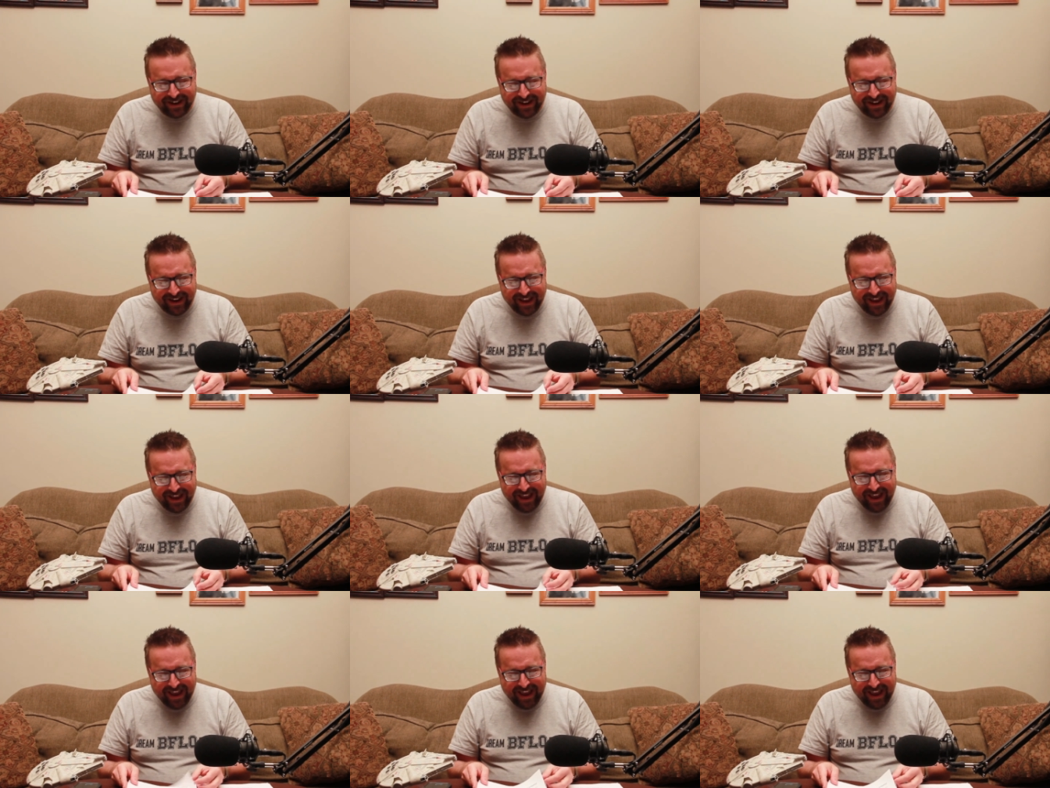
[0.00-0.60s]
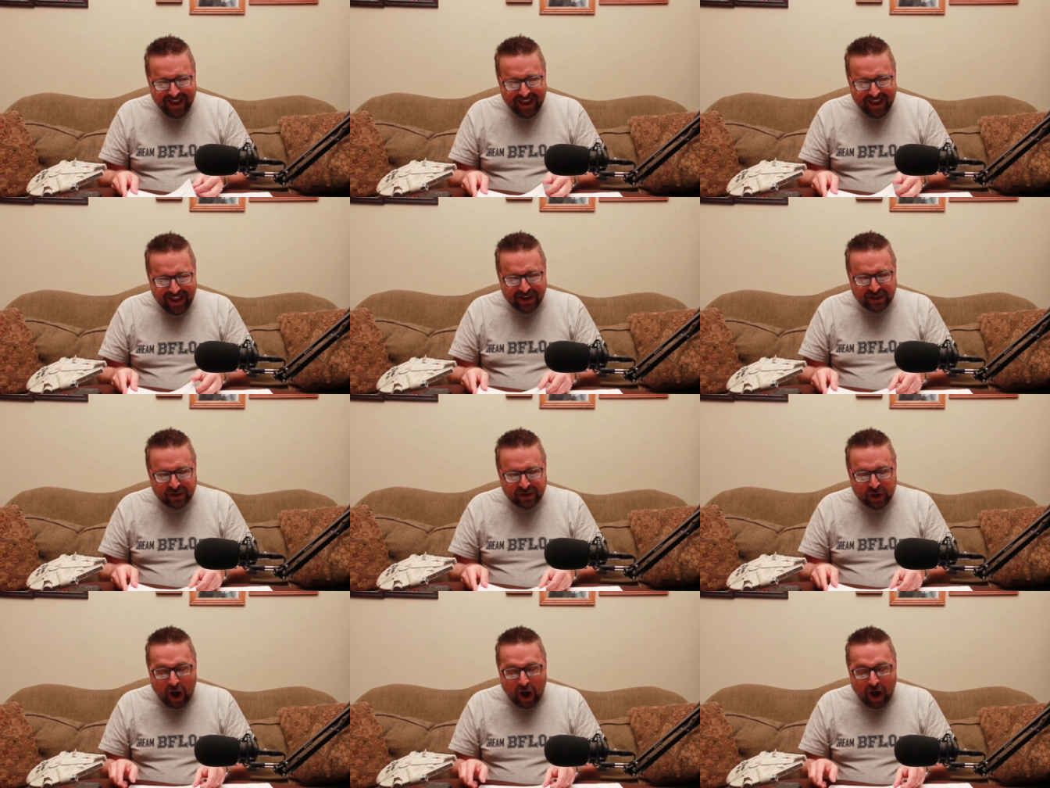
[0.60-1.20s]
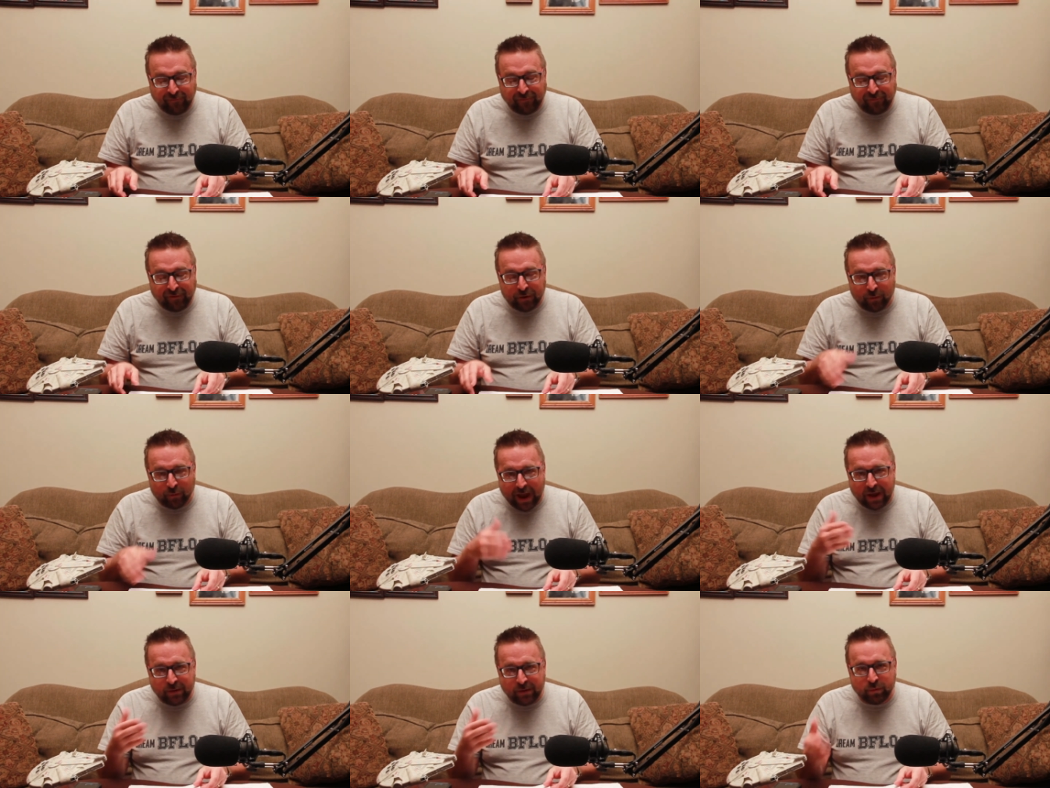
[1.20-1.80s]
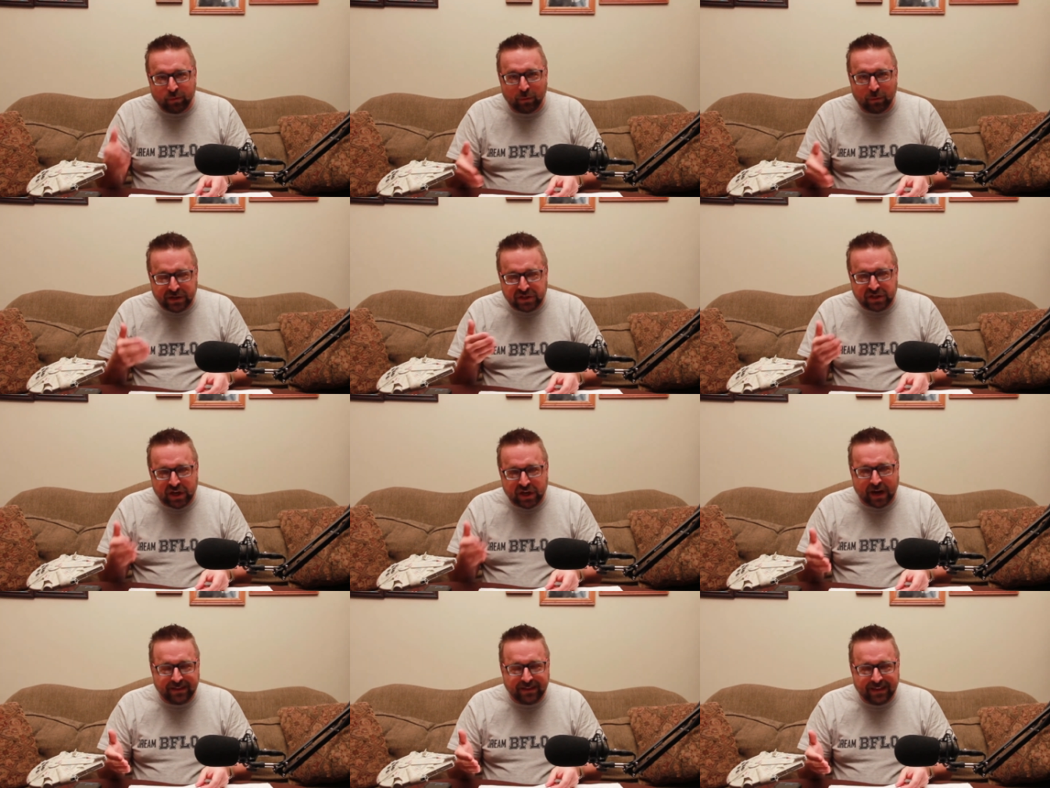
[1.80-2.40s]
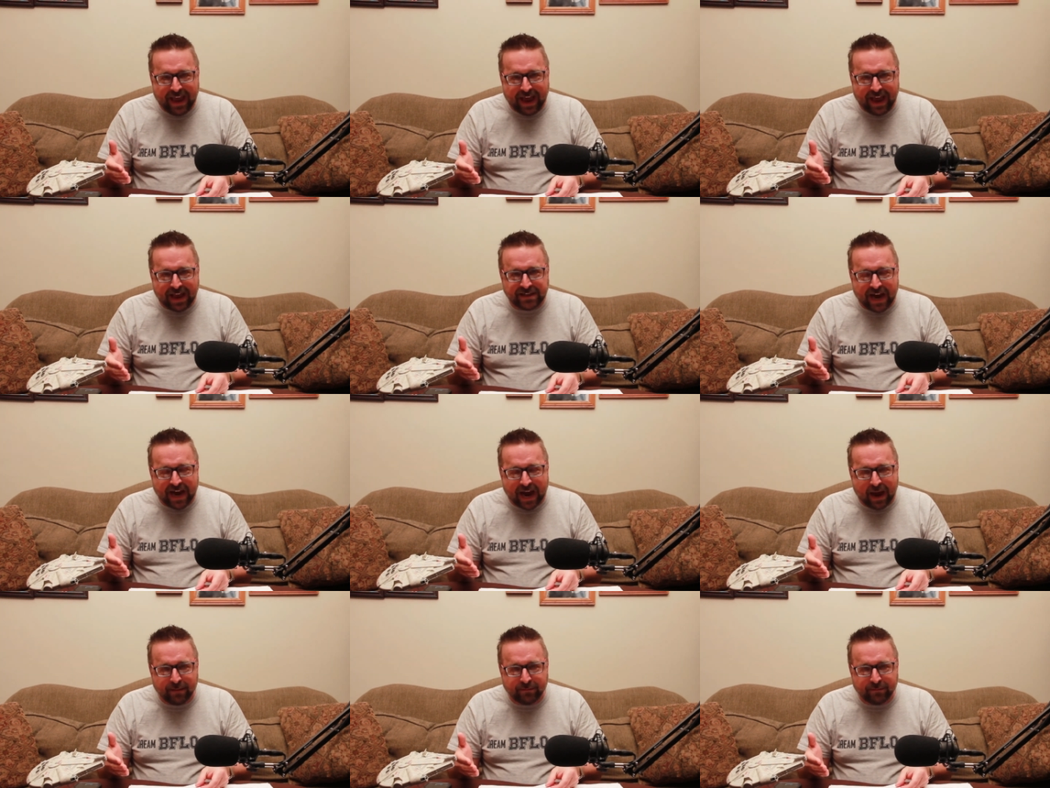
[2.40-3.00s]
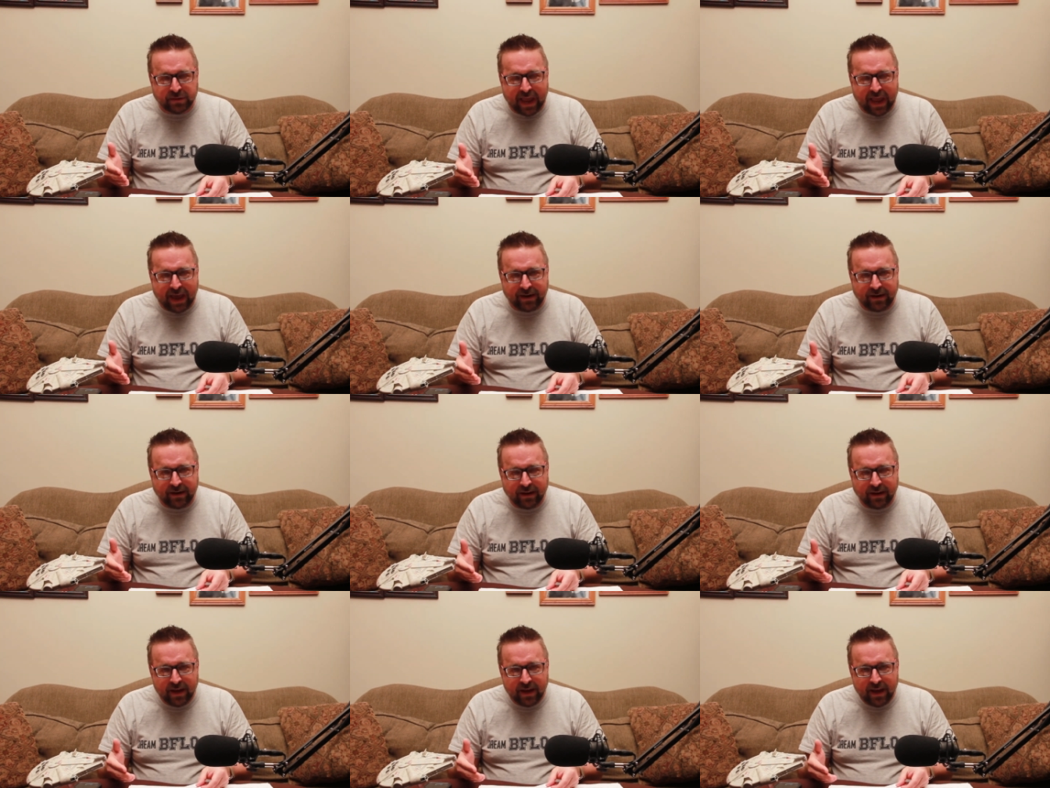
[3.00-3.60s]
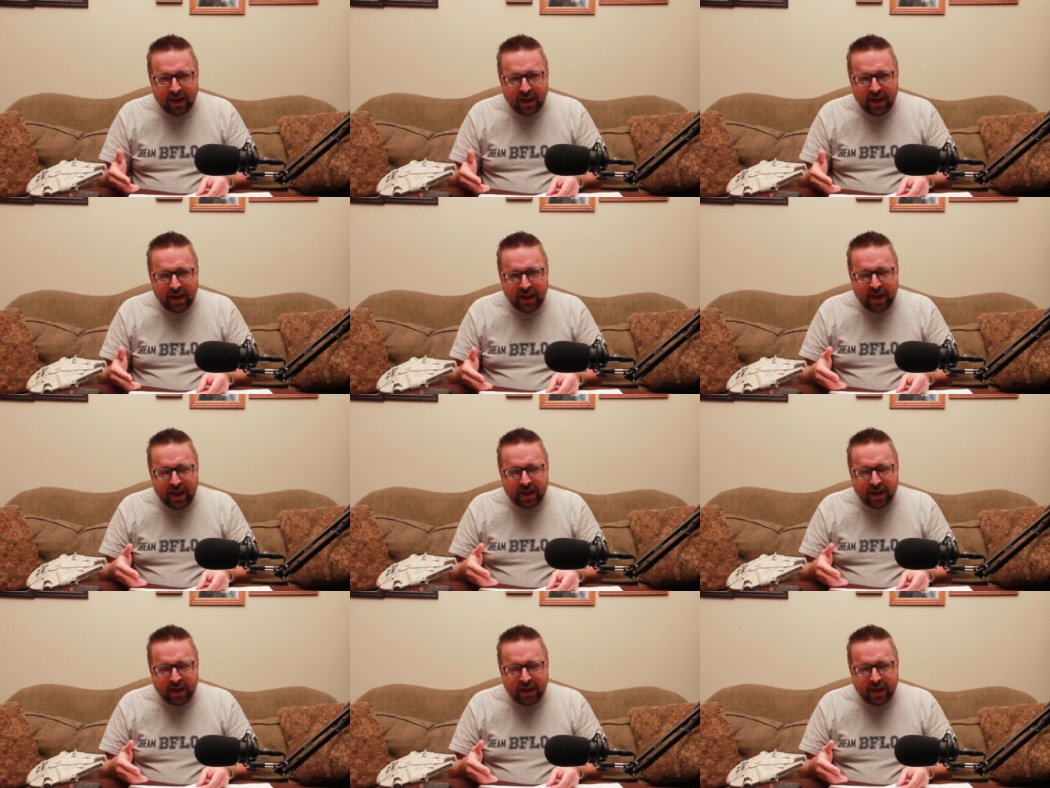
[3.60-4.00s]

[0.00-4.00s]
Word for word: that is often read when we study the end times and